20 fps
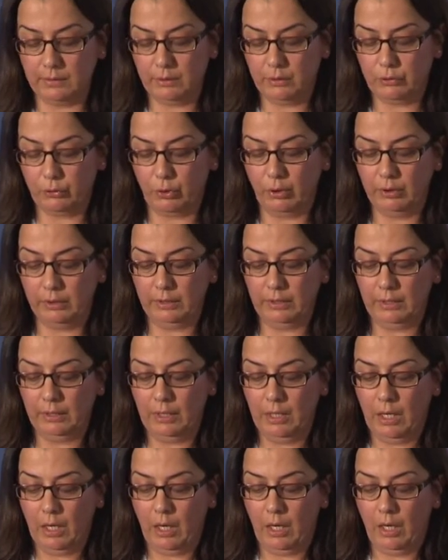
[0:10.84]
in Turkey
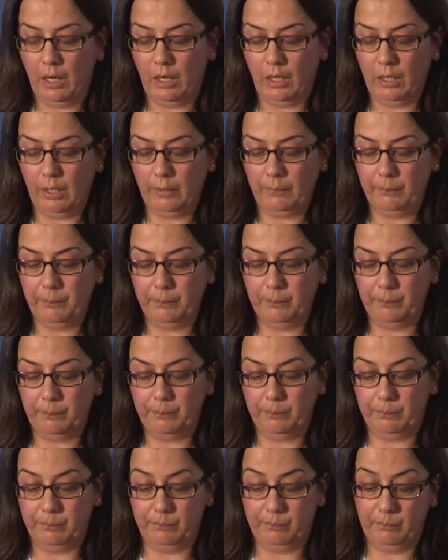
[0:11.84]

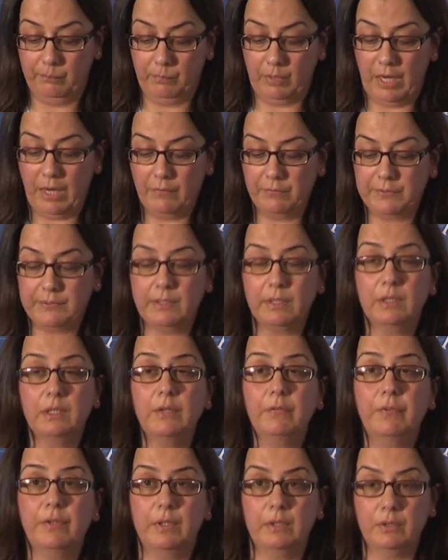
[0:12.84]
have
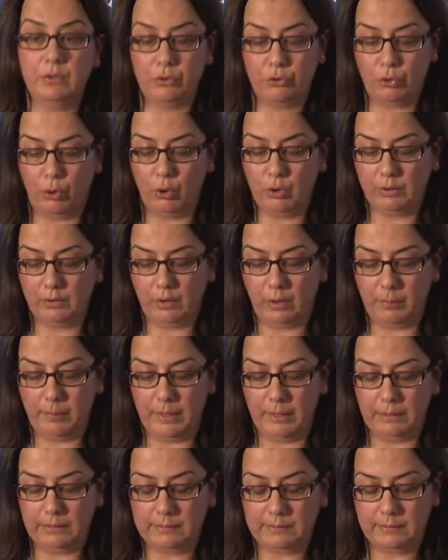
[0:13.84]
significant
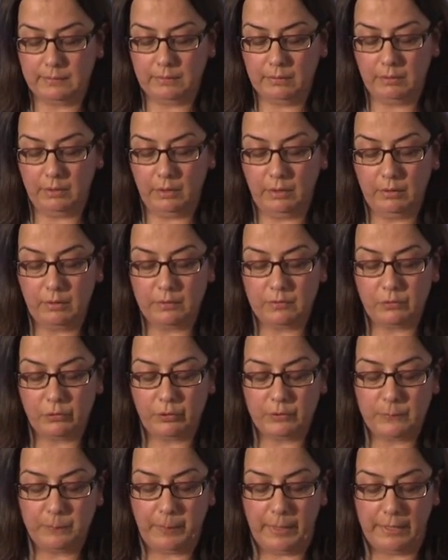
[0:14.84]
shortcomings in this
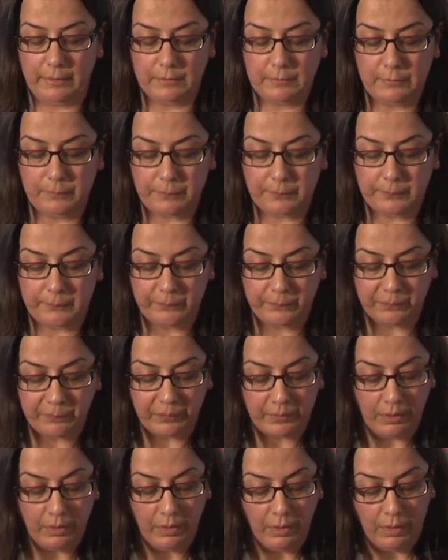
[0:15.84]
respect.
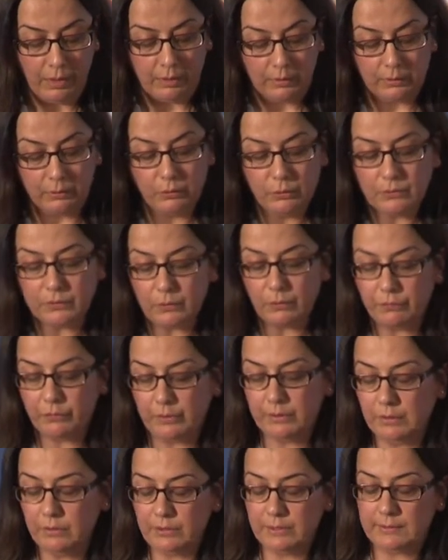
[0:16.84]
The use of
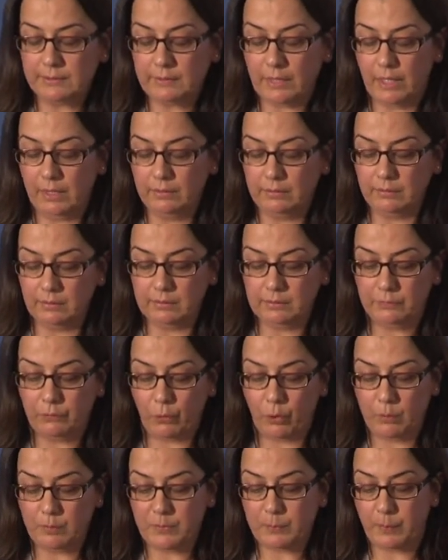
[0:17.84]
religious titles
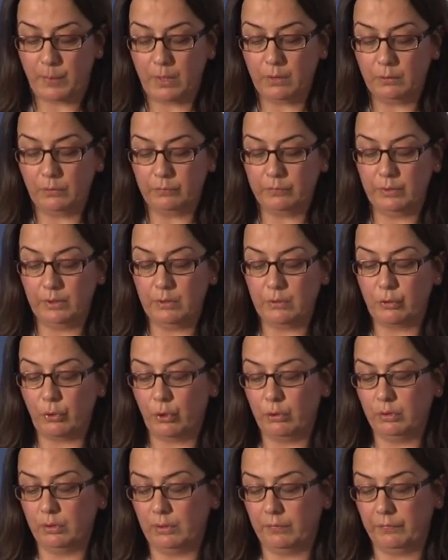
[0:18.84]
forms part of the
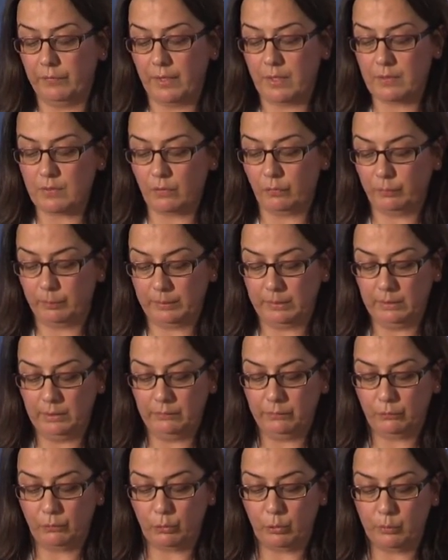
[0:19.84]
internal affairs of
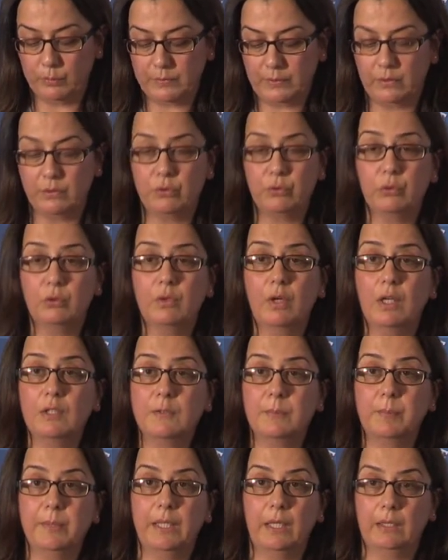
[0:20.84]
belief groups and should
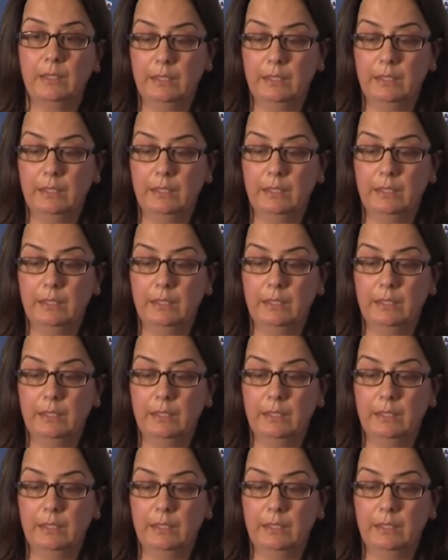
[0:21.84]
not be